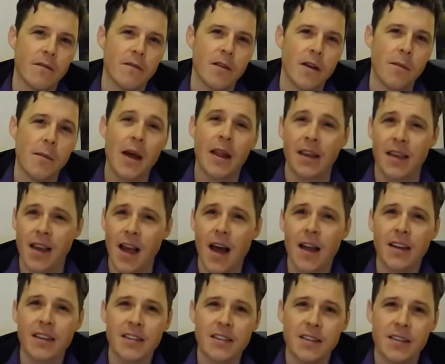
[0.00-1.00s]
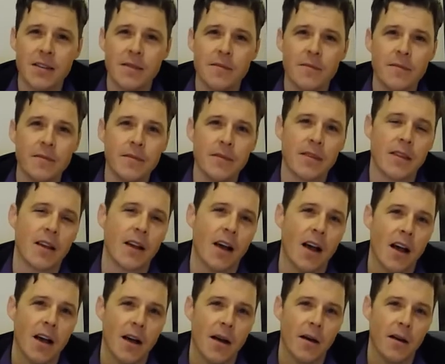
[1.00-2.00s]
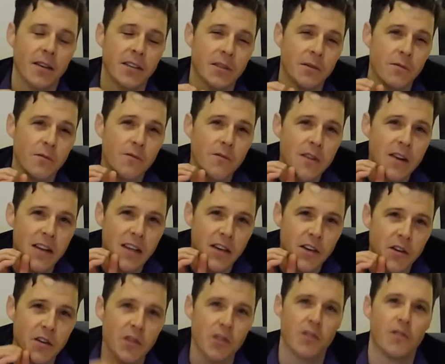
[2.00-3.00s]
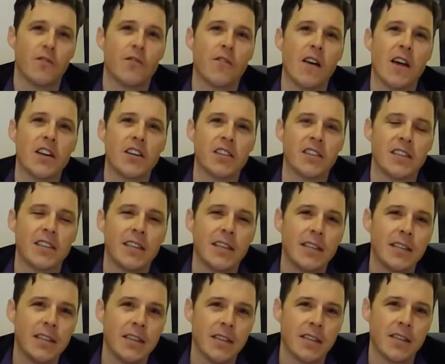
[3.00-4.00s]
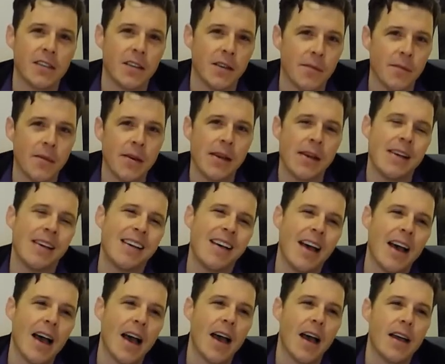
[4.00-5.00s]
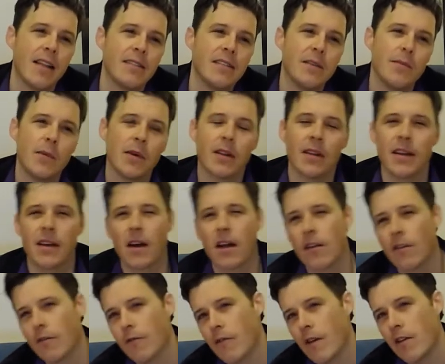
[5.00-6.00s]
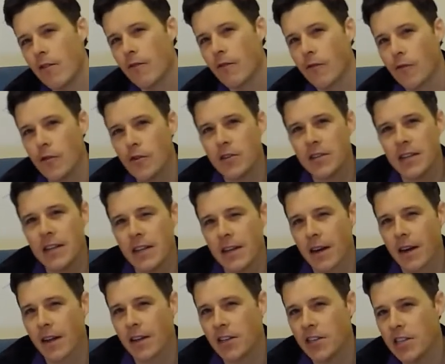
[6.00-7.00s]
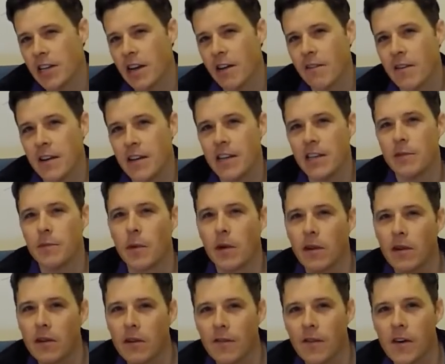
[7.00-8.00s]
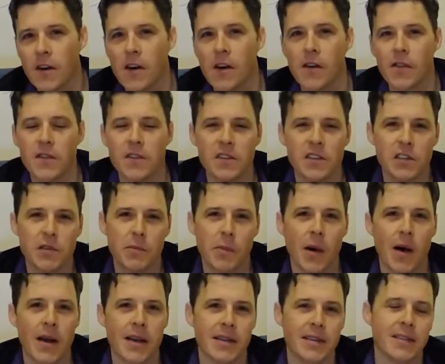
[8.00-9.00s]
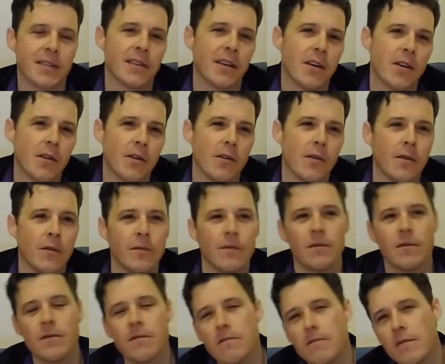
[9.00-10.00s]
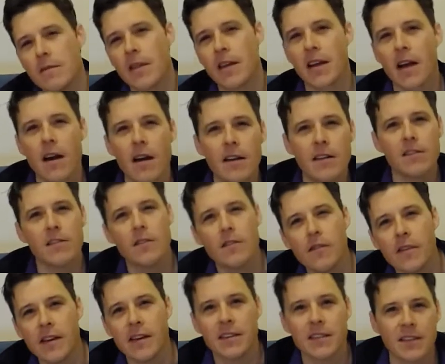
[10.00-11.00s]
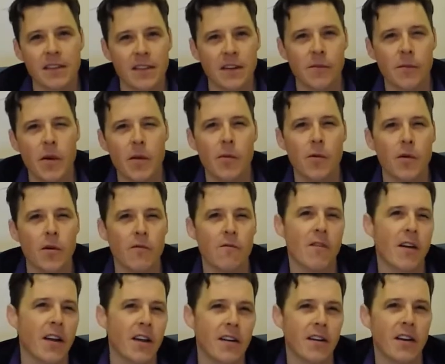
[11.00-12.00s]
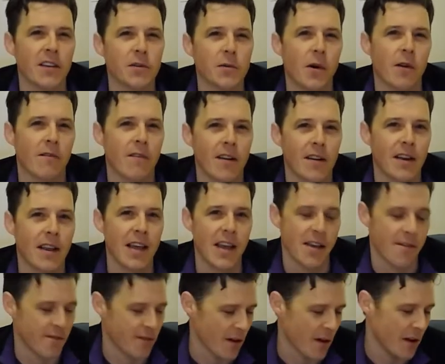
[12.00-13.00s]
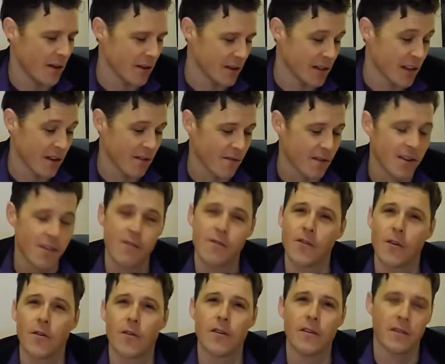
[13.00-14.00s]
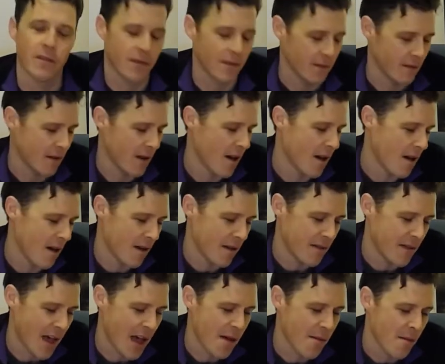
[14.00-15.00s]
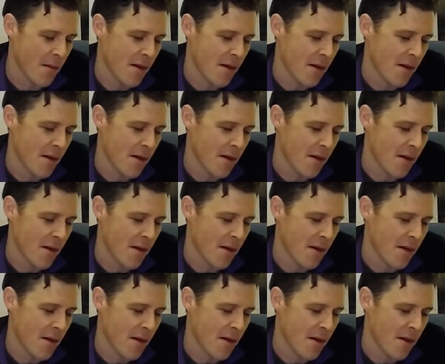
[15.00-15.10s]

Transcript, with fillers: amount of color to them, some really good, fresh acidity to them, and typically kind of red fruited, kind of cherries, but a lot of earth and spice. So they kind of do things that people can recognize quite readily, even though it looks like a really foreign name,